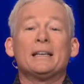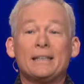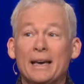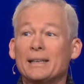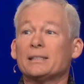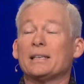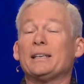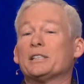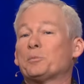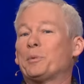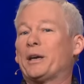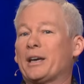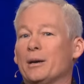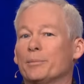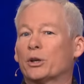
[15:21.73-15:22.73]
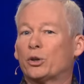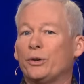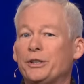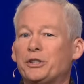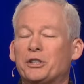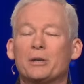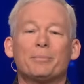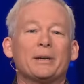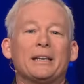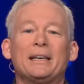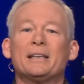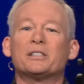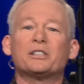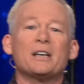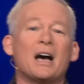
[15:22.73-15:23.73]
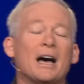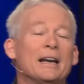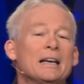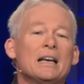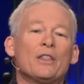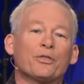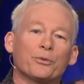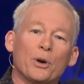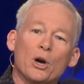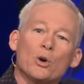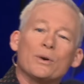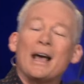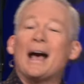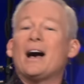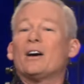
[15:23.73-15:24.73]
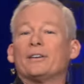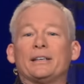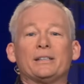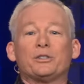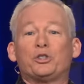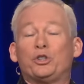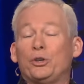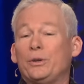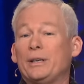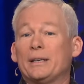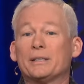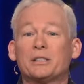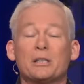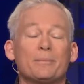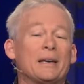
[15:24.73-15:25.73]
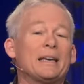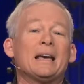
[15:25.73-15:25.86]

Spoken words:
Yes, he has become a Christian, but he has not thrown out his Judaism.